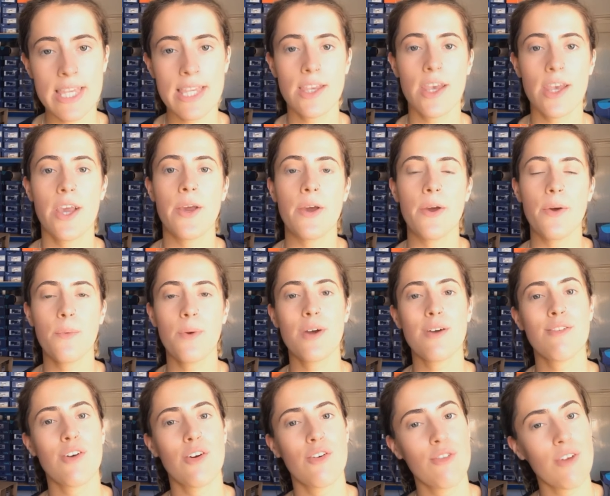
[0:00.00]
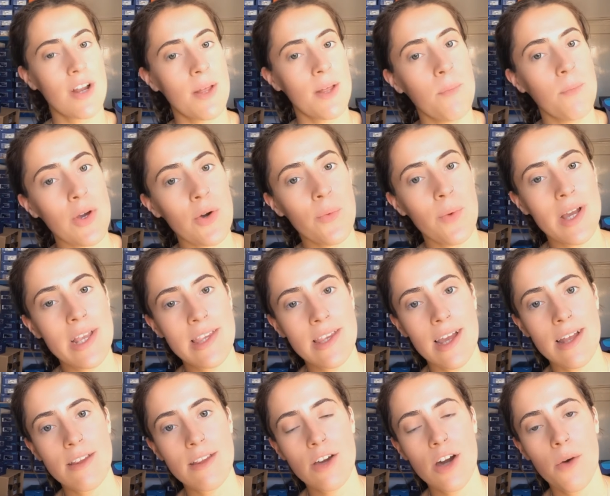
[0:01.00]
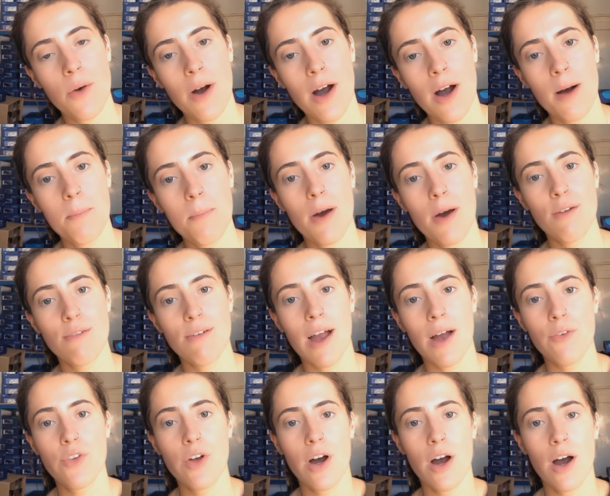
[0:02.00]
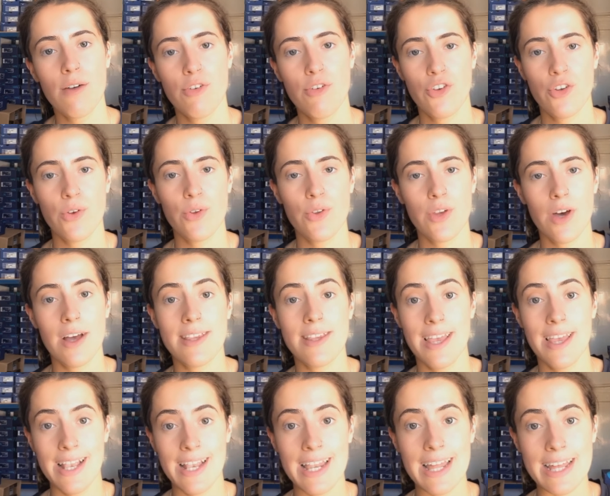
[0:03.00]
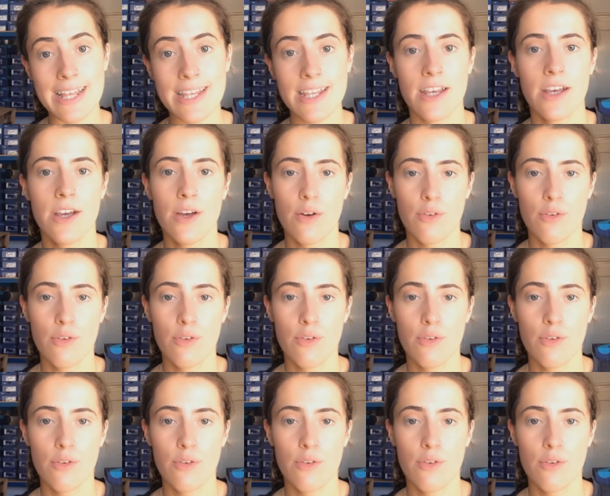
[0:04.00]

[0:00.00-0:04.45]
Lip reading: So with running, we always say to go up around half a shoe size at least